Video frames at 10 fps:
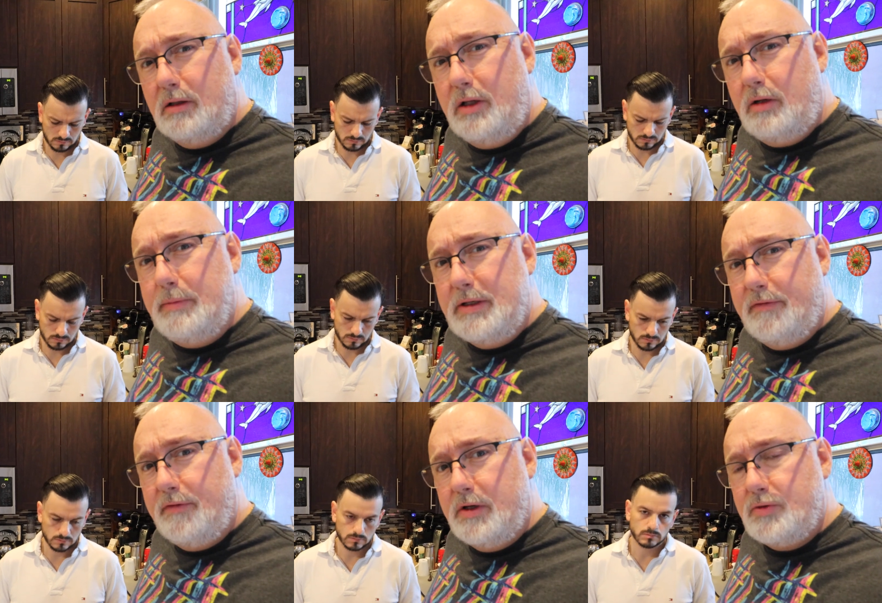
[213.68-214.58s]
Speaker 1: a little bit
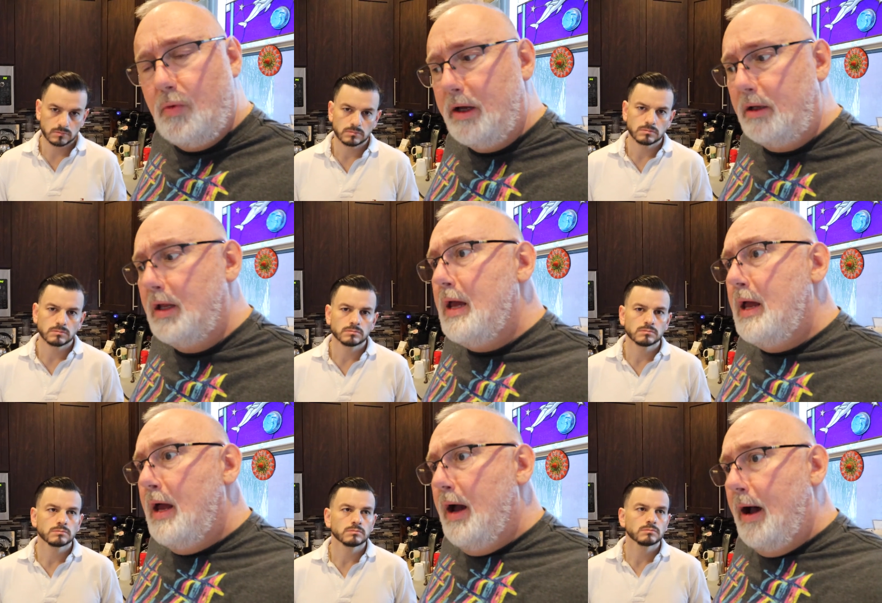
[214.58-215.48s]
different as well.
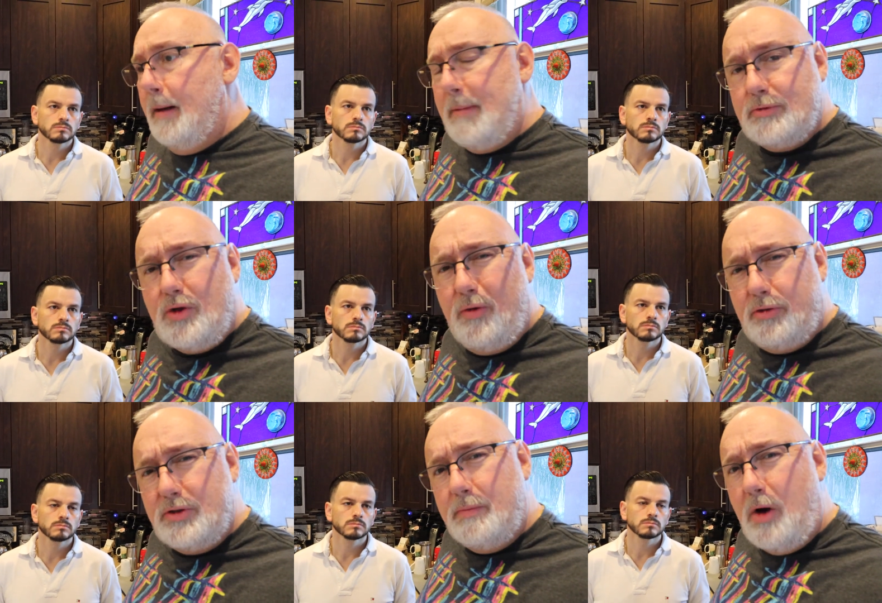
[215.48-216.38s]
Um, I was going
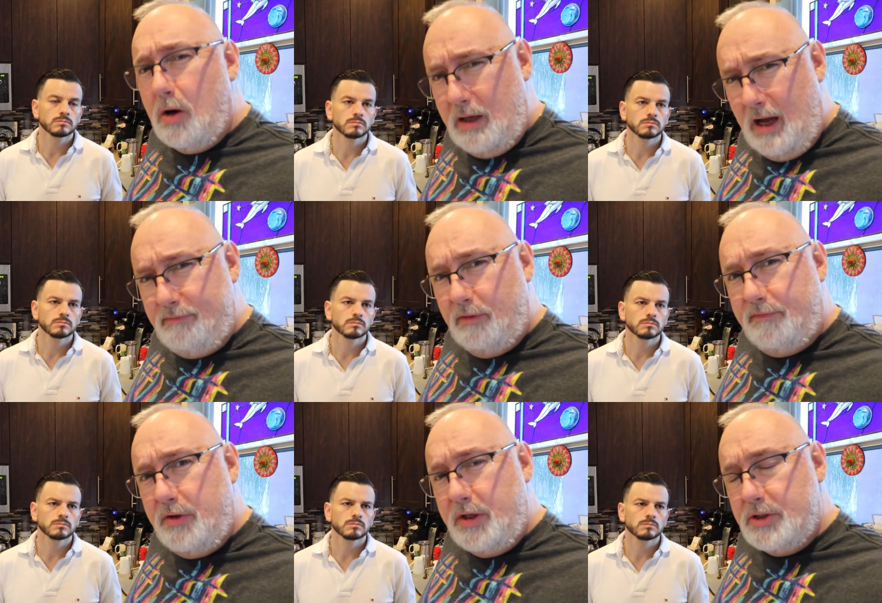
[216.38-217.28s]
through some archival
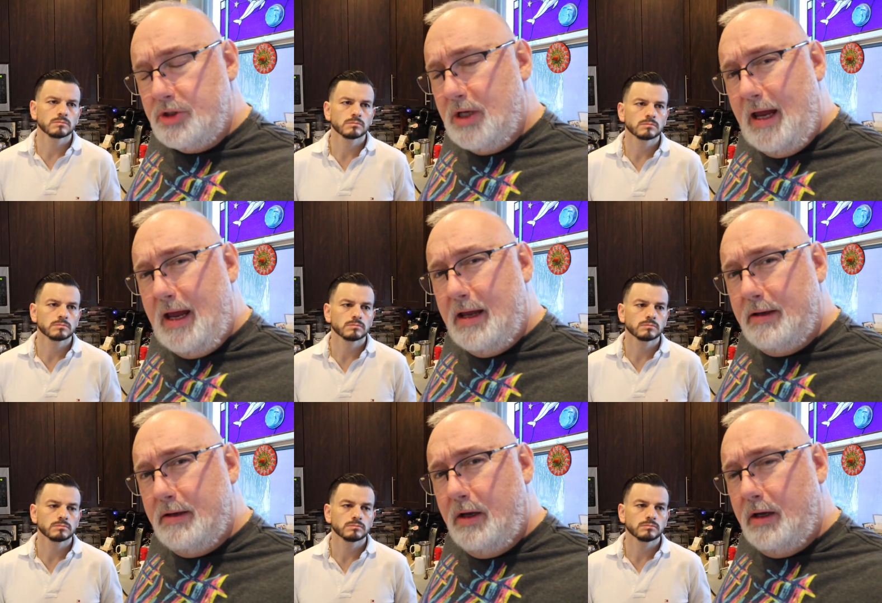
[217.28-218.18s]
footage,
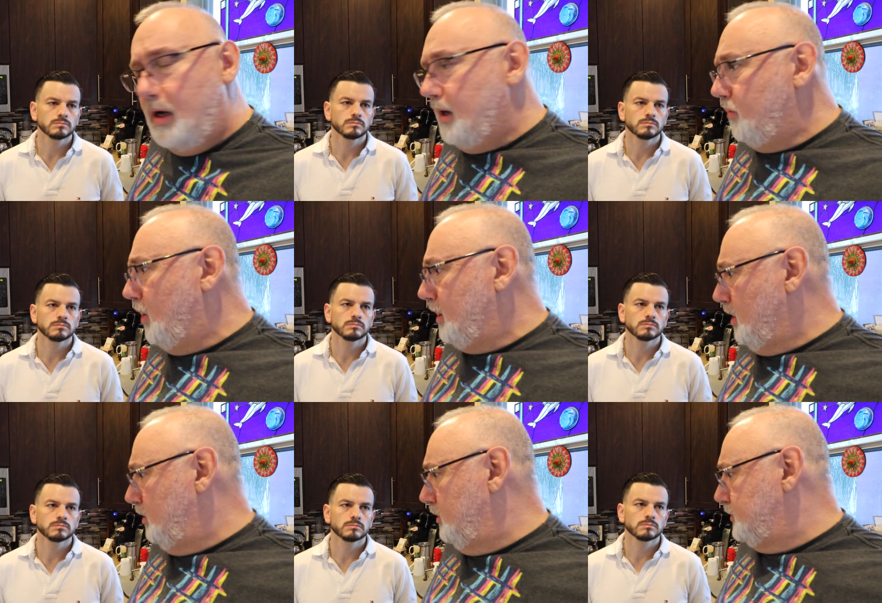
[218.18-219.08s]
and uh, Juan
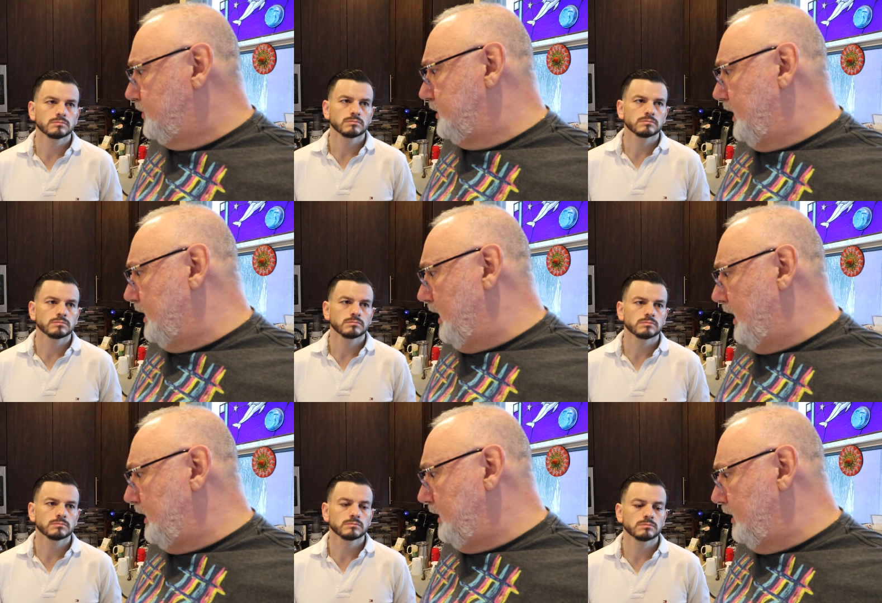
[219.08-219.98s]
Carlos and
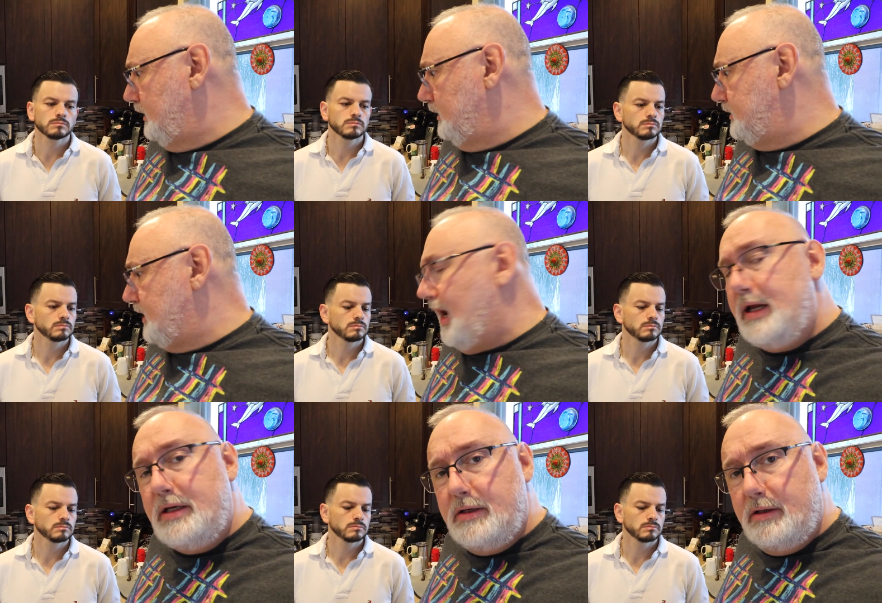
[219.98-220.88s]
I
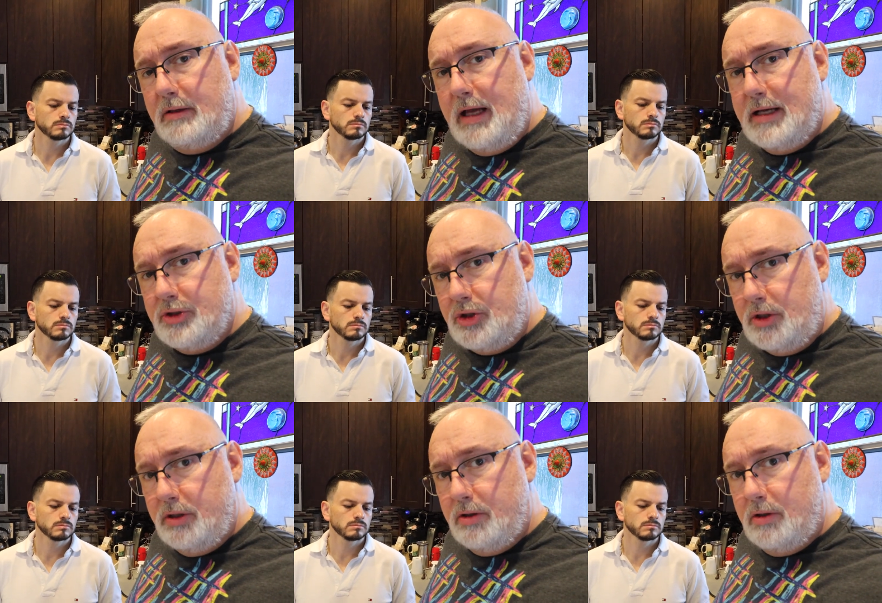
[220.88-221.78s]
dined last
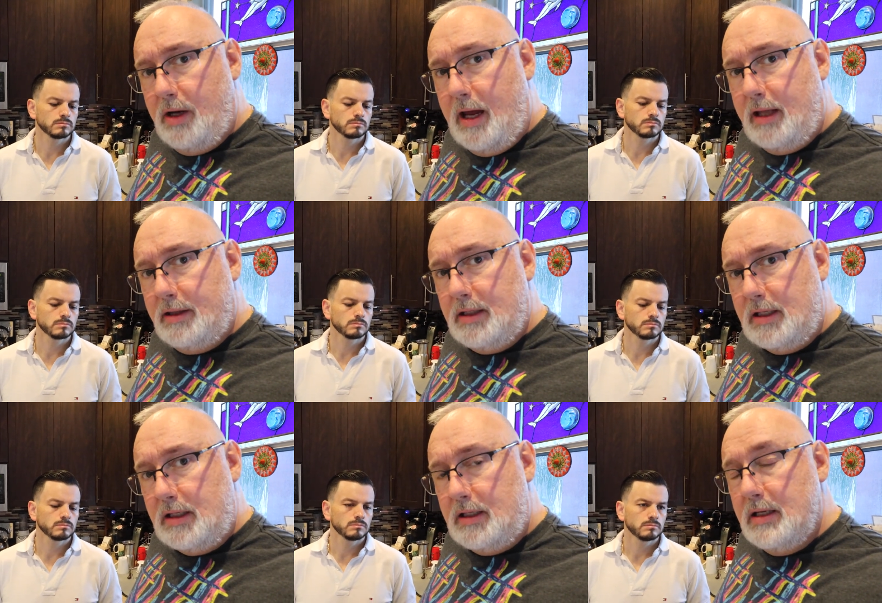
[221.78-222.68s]
year at
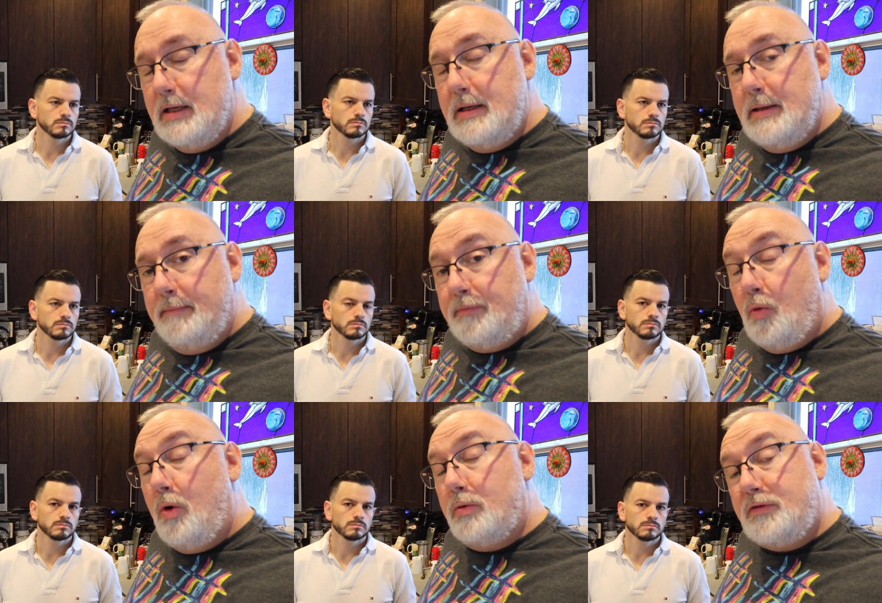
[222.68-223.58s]
the
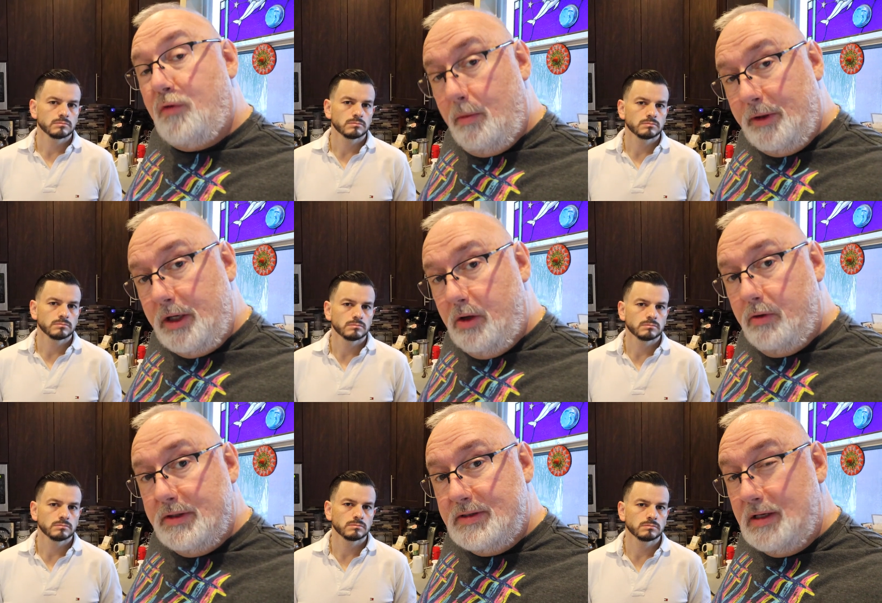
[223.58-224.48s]
what was formerly
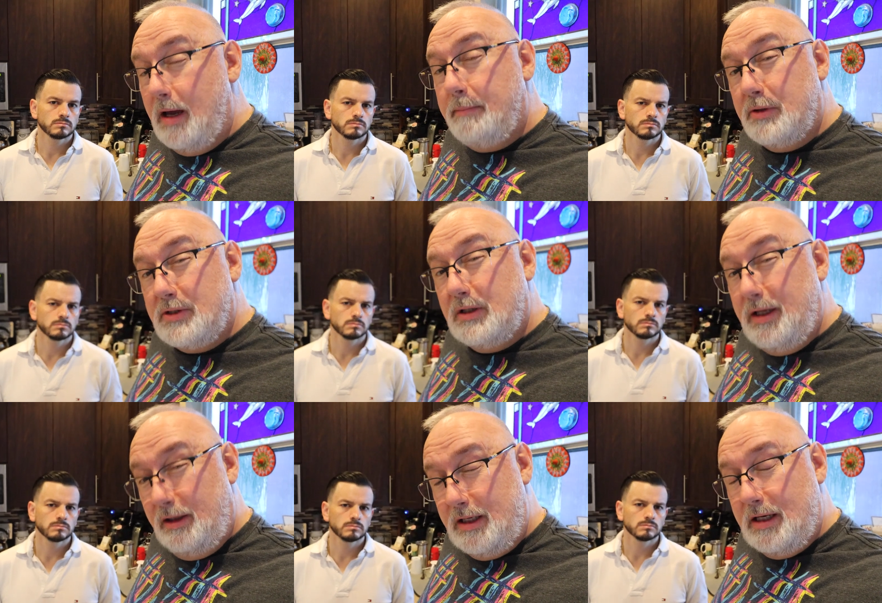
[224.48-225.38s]
known as the Empress
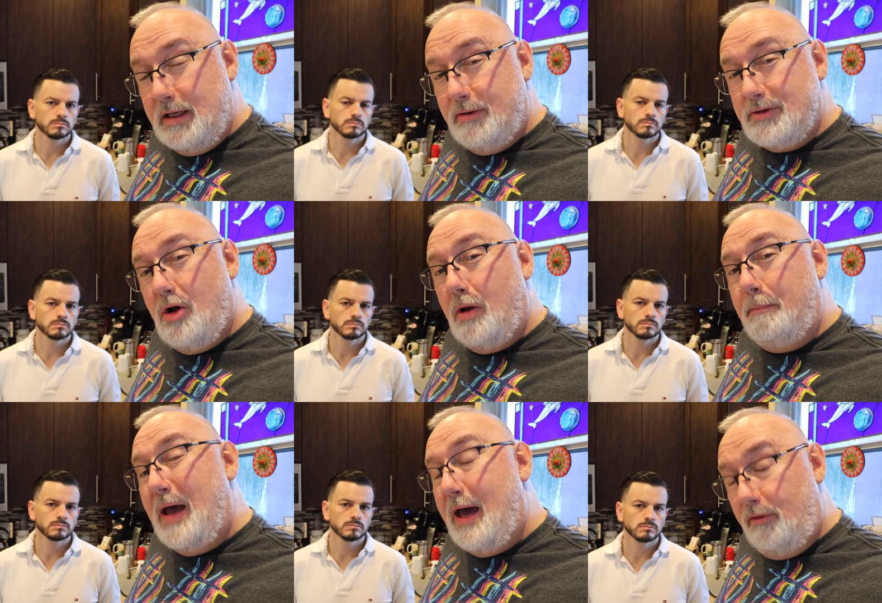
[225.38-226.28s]
Lilly, and now it's
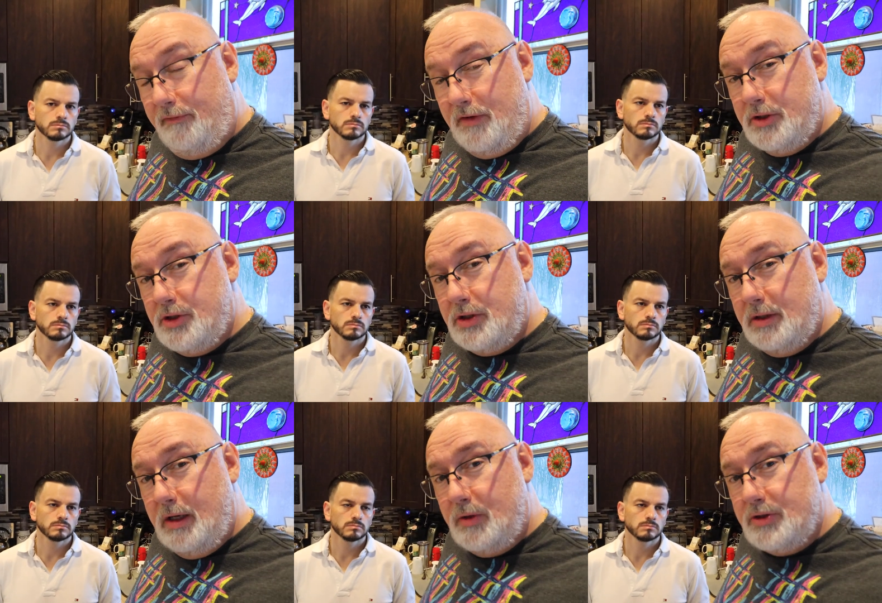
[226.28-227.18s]
called Paddlefish,
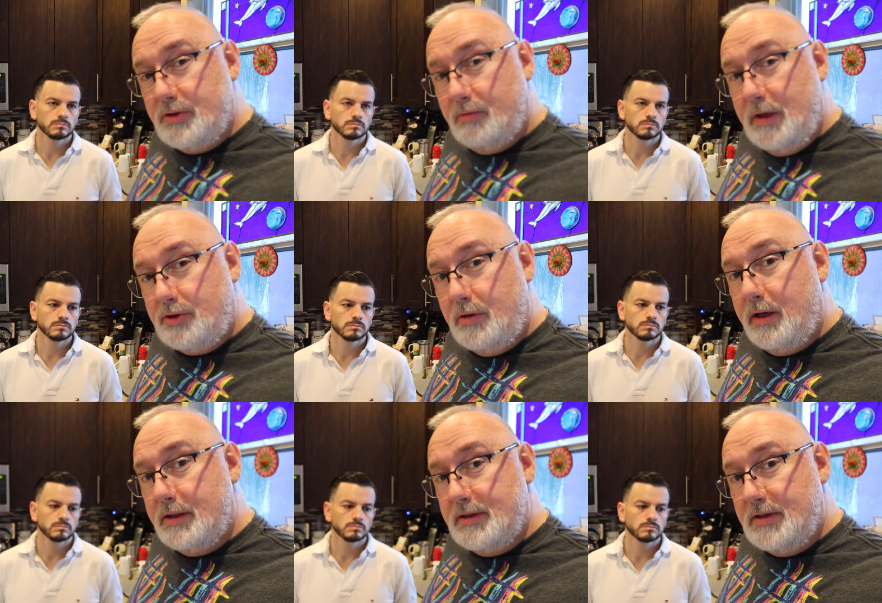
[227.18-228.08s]
which is a
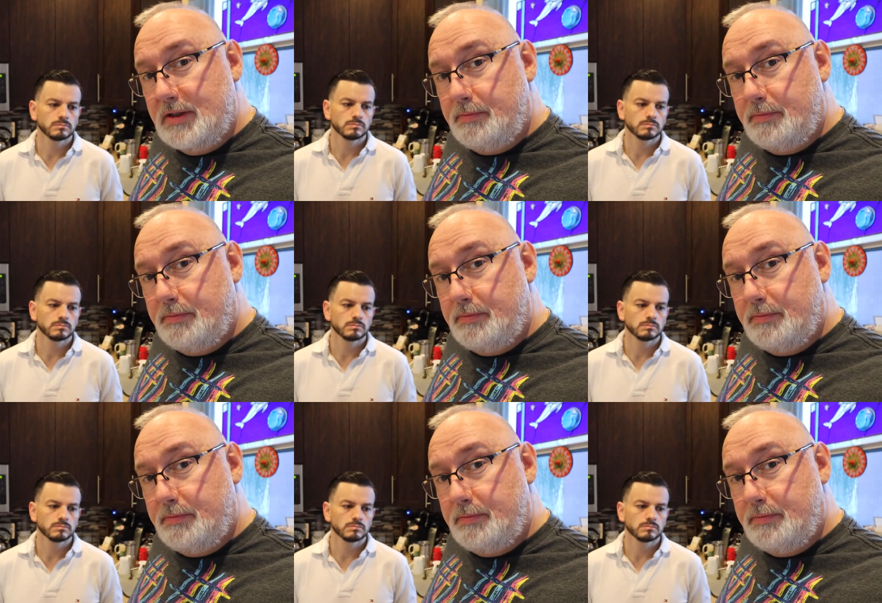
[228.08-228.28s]
restaurant at Disney